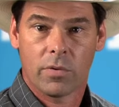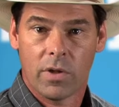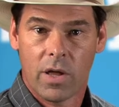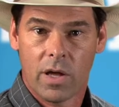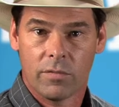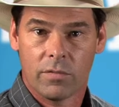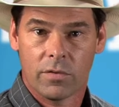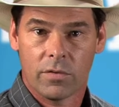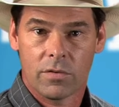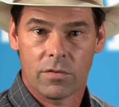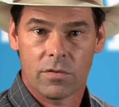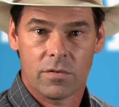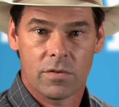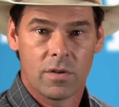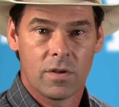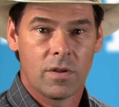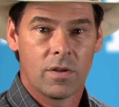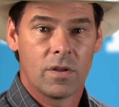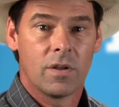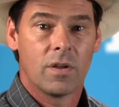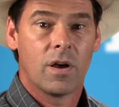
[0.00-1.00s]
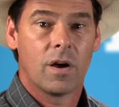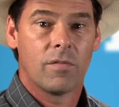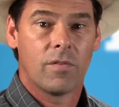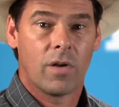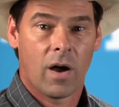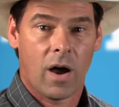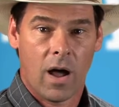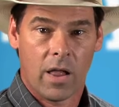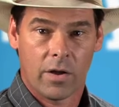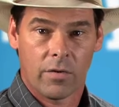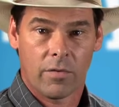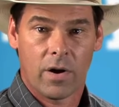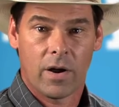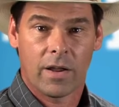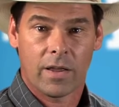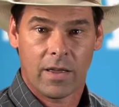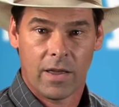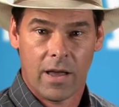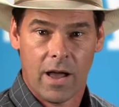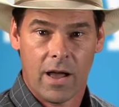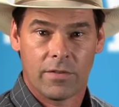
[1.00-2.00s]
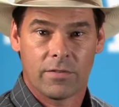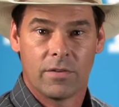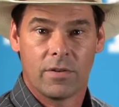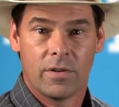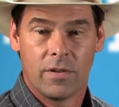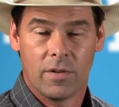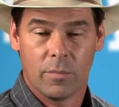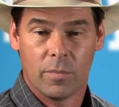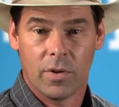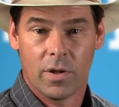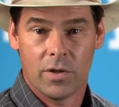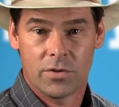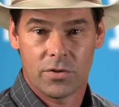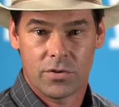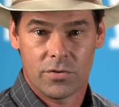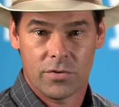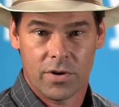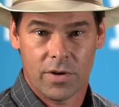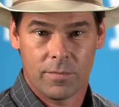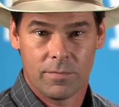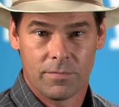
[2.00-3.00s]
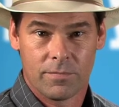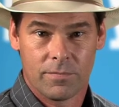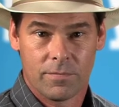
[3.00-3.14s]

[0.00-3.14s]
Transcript: levels of the hyaluronic acid in the bloodstream.